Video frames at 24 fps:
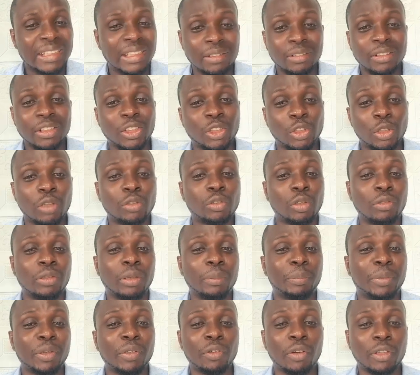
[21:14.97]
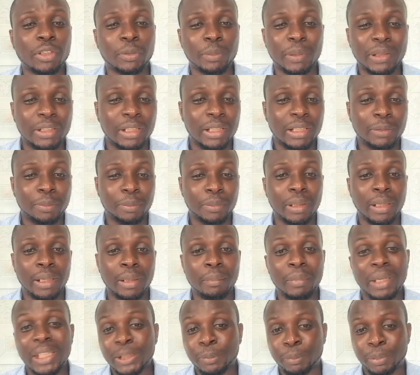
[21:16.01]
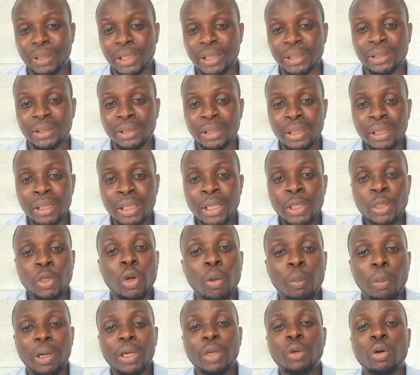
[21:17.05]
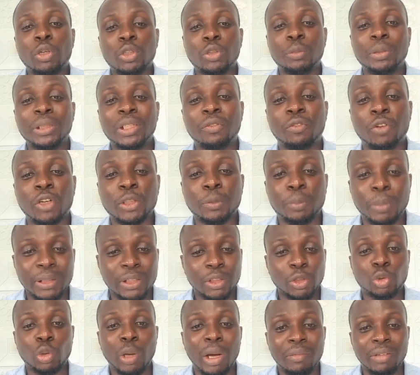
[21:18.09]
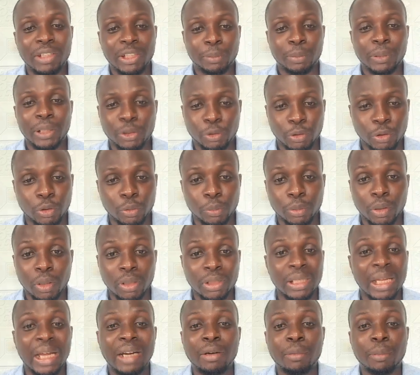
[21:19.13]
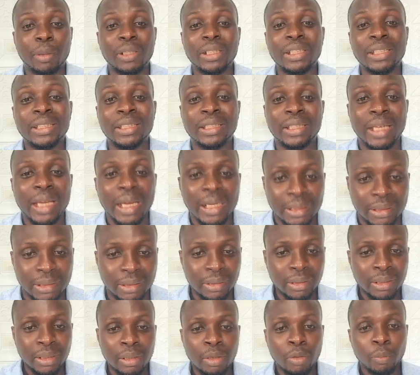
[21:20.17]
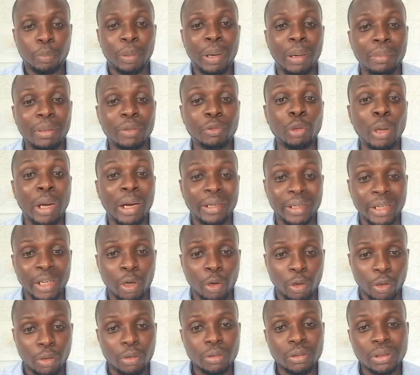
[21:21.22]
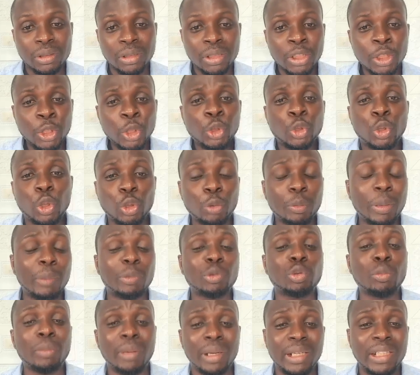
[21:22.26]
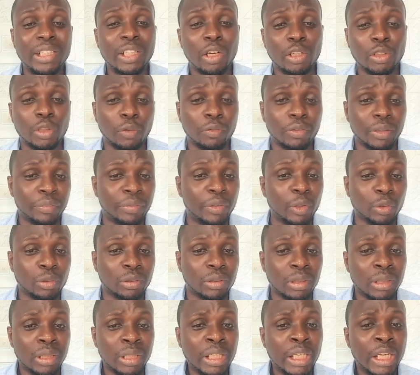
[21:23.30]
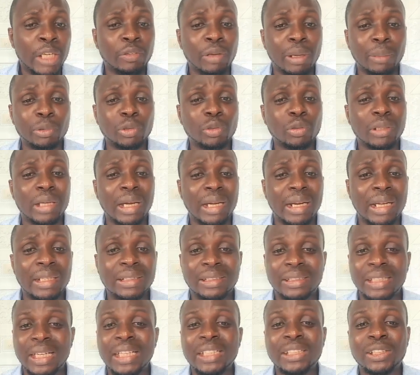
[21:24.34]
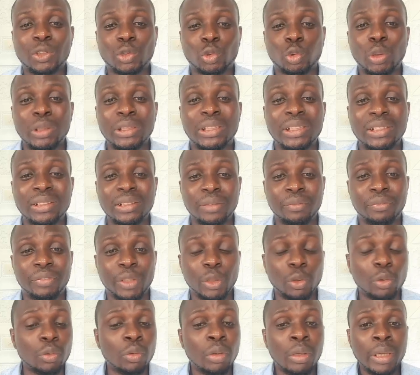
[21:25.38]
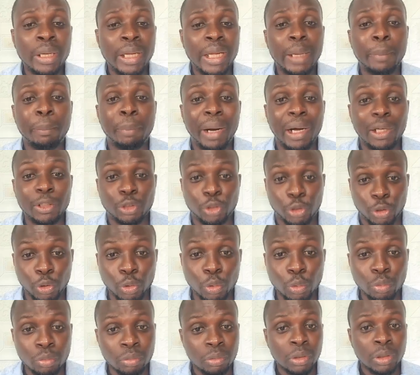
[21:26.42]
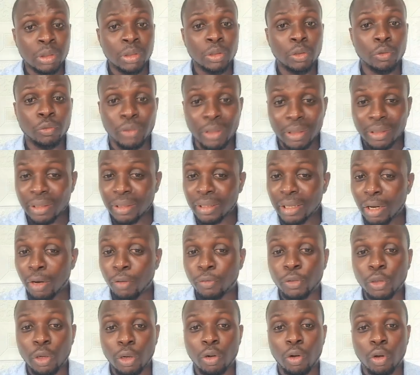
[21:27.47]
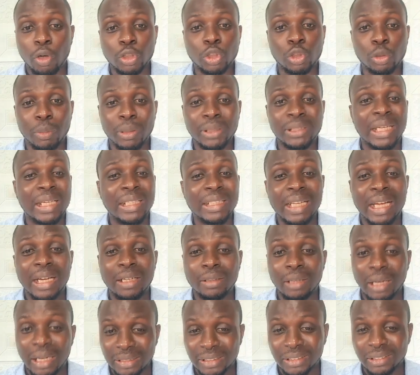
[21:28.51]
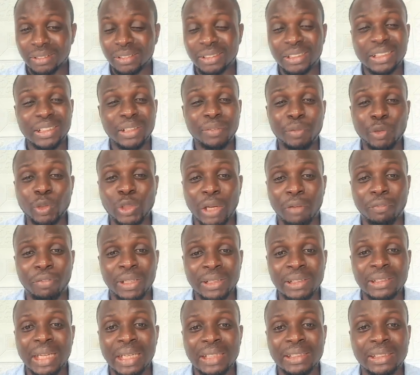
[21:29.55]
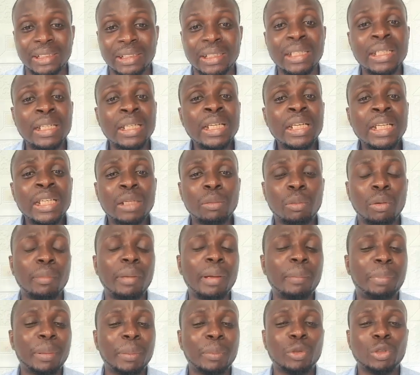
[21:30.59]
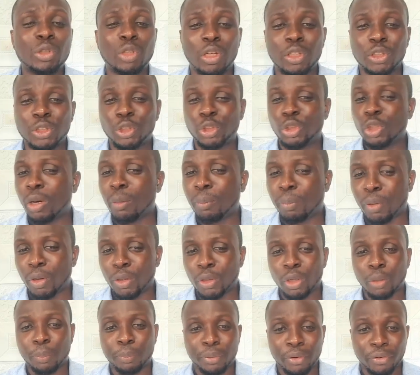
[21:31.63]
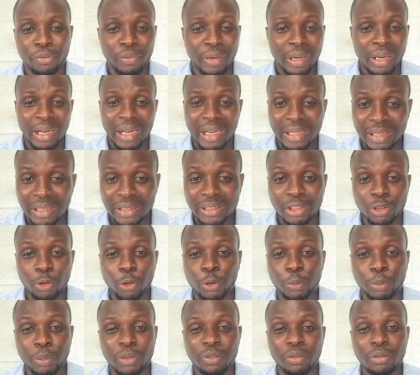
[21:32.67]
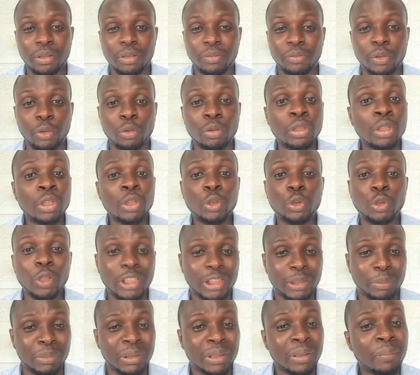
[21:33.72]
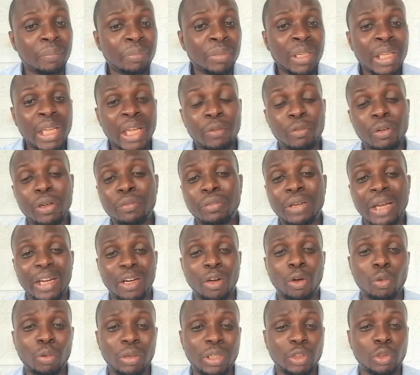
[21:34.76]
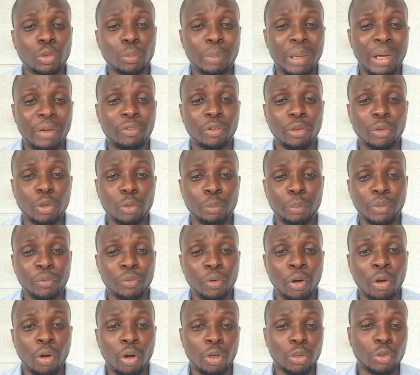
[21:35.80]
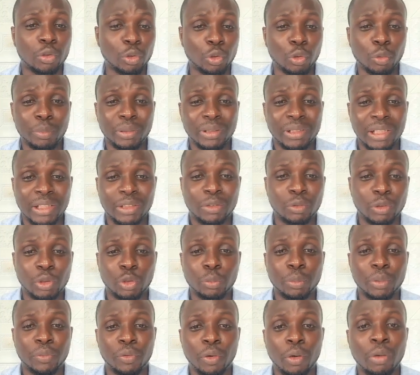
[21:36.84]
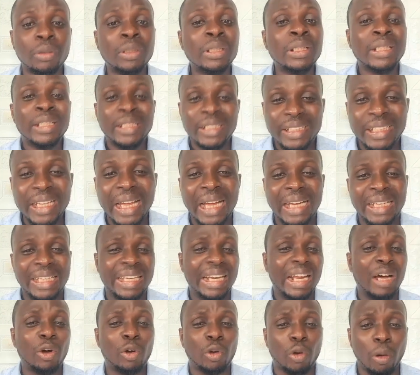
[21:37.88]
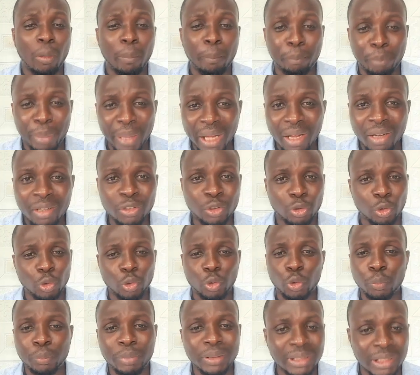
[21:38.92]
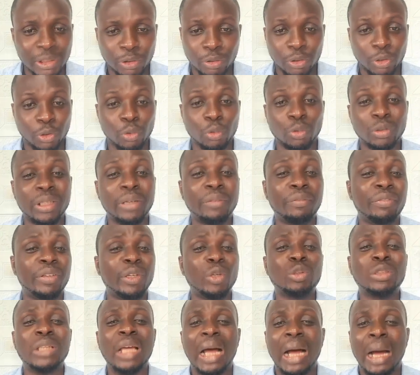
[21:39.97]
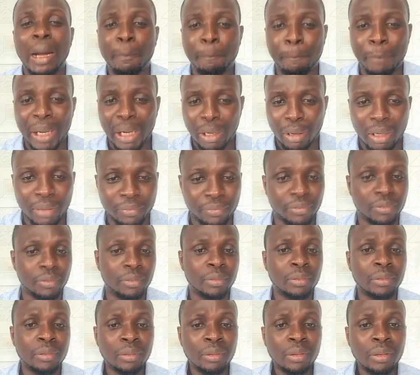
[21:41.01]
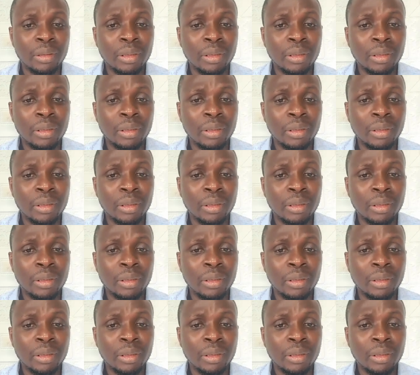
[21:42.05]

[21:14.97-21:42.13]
as a result of the previous person's experience. Nobody wants to be the first person to have experience with you because everybody is scared, probably if you are real or not. So you'll be able to manage a lot of reviews. If you're able to gather 10, 20 reviews about you, you've taken care of your customers, and the reviews are fantastic. The moment people just jump on your profile and they see those reviews, trust me, even if they are not willing to buy from you before or to do business with you before, they are now compelled to do business with you. Reviews are powerful.